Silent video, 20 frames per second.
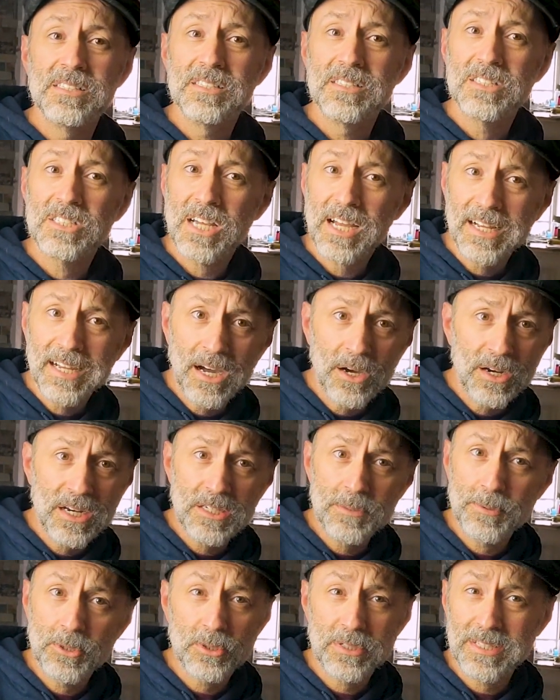Check out
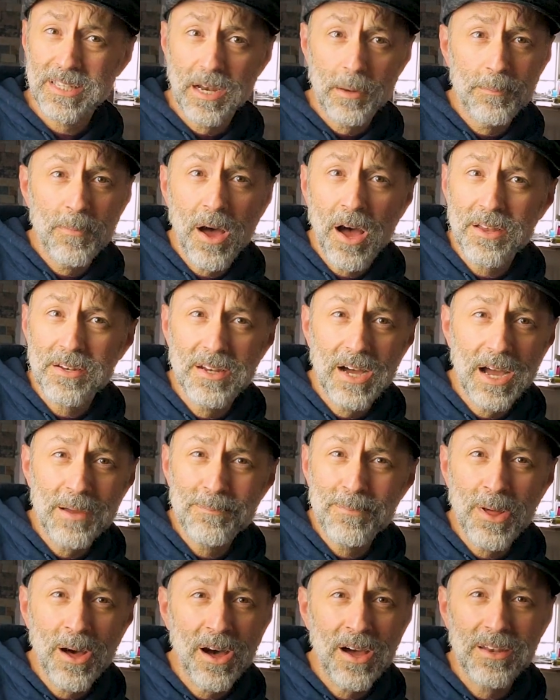HPUSN.
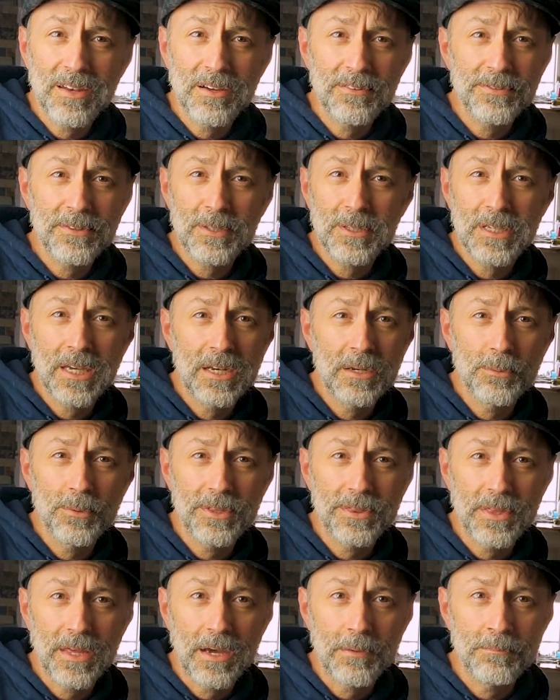I'm not affiliated
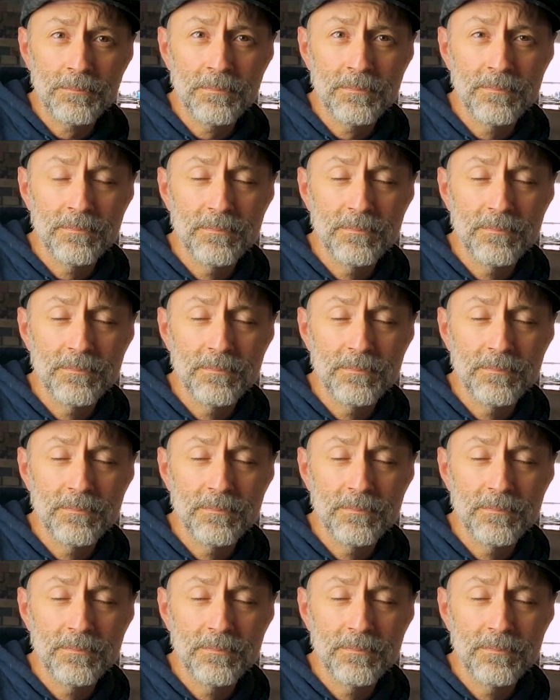with them.